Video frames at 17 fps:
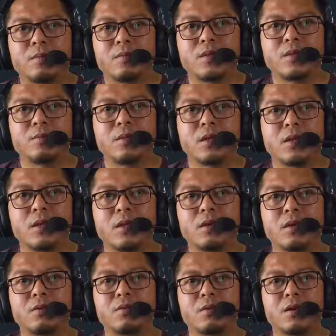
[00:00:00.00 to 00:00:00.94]

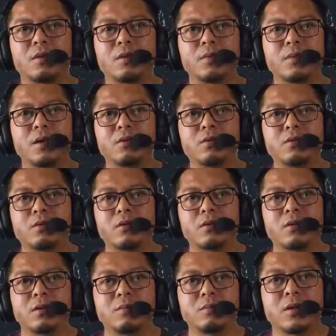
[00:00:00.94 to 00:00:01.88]

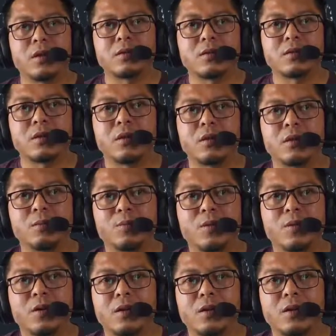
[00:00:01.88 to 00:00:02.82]
Bismillahirrahmanirrahim.
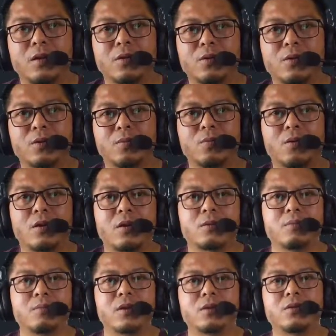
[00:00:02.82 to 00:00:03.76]
Assalamualaikum
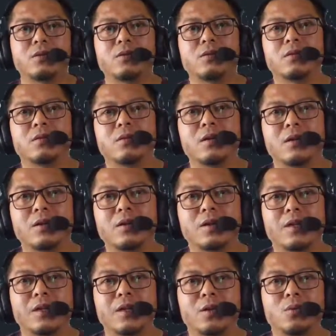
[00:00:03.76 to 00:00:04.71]

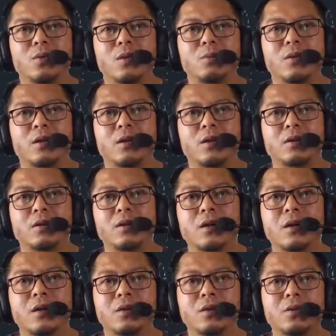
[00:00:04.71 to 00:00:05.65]
warahmatullahi
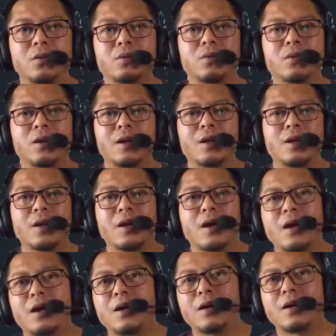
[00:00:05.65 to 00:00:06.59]
wabarakatuh.
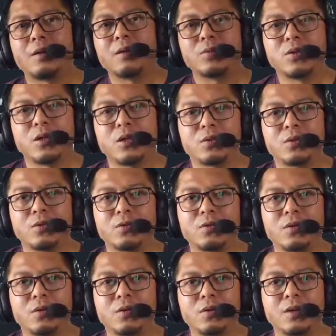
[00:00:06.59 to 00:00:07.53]
I am Cikgu
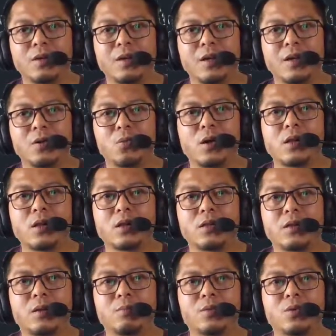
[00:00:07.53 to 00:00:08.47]
Roni and
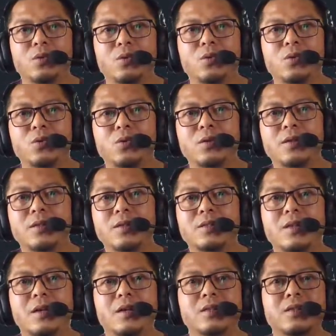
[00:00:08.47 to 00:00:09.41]
welcome to the
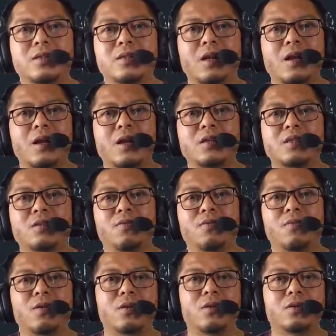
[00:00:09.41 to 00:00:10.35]
science class
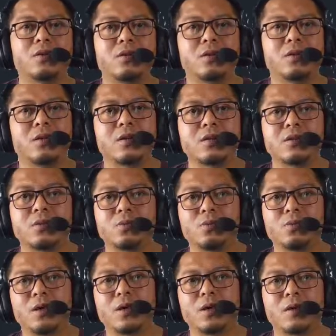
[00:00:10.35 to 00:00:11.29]
for this
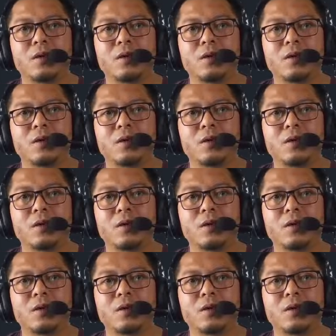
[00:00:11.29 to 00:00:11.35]
week.